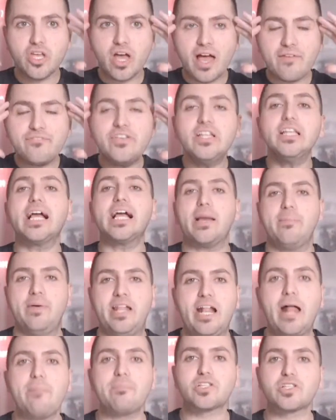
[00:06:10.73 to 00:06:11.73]
I feel like I'm
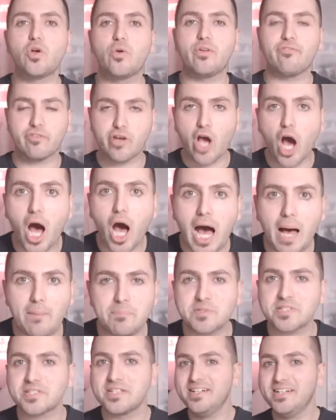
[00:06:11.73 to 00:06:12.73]
in an episode of
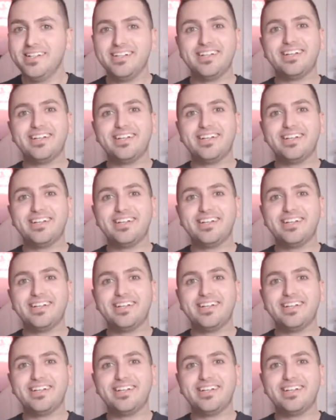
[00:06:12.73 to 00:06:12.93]
Cops,